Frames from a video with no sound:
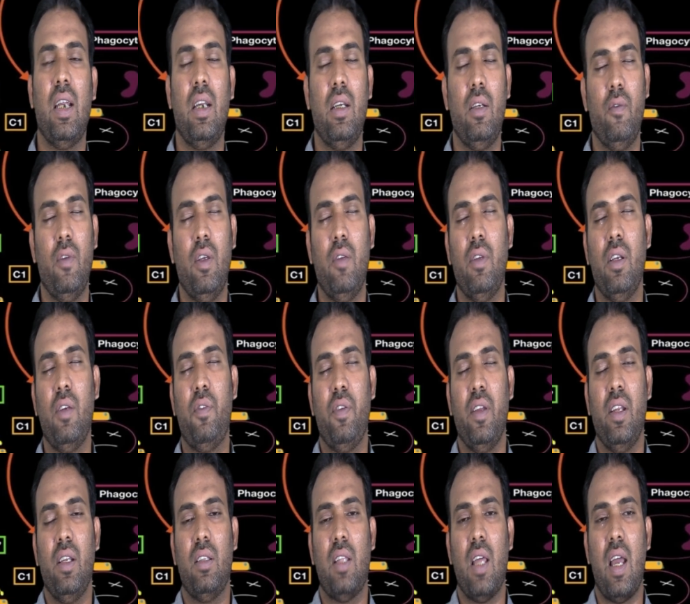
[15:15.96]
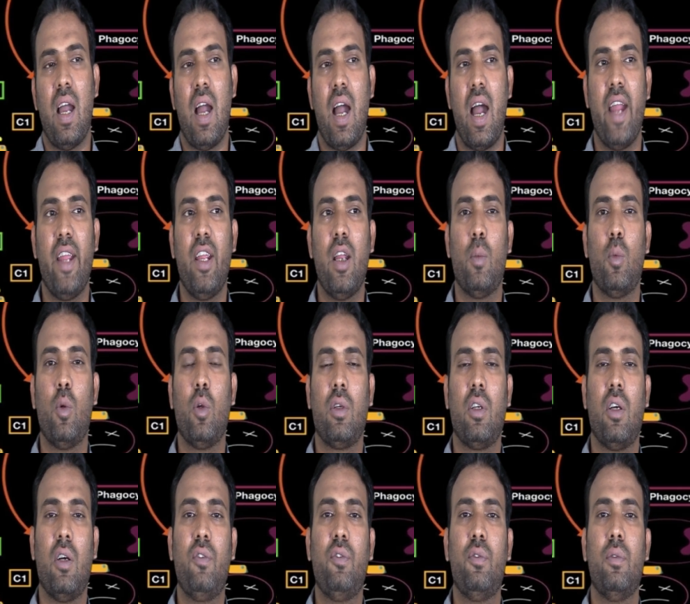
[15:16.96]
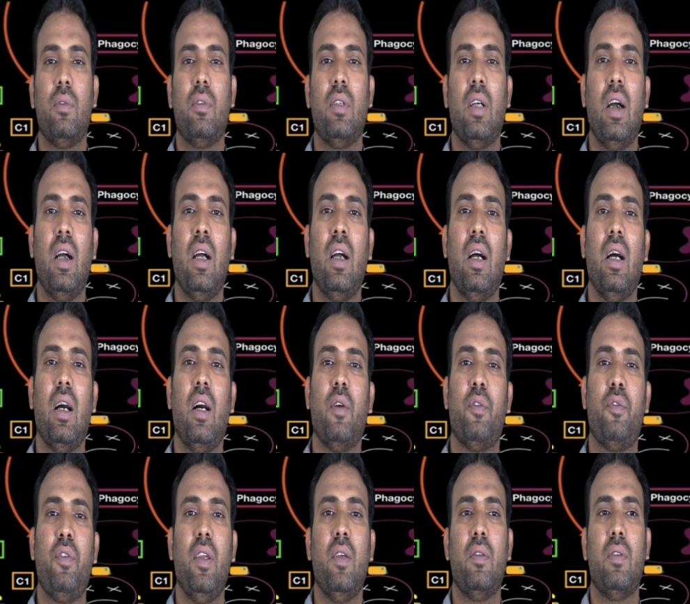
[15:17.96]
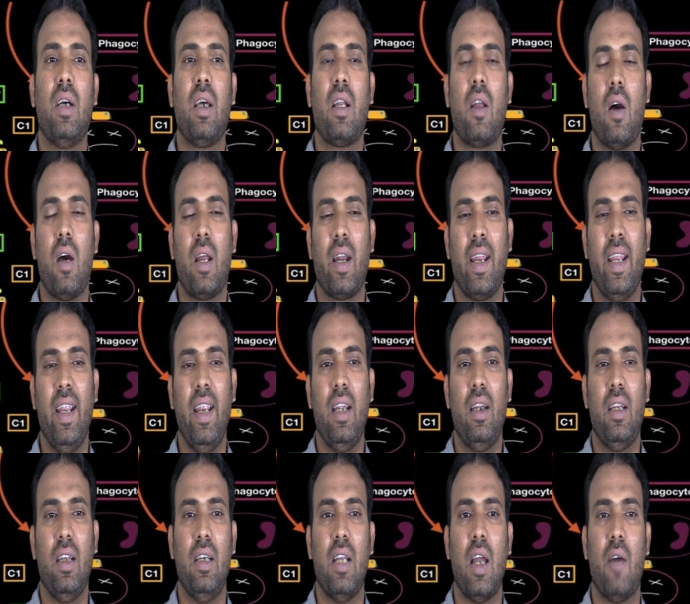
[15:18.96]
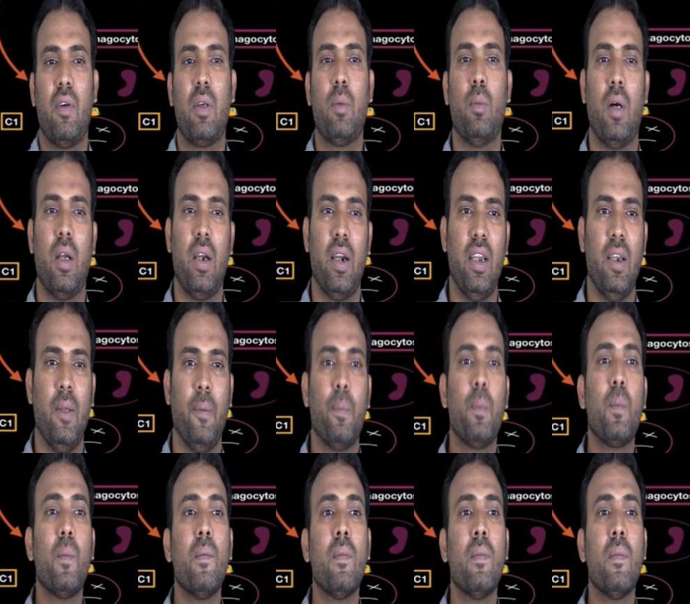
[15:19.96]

then we will feel the high amount of fever or heat in our body.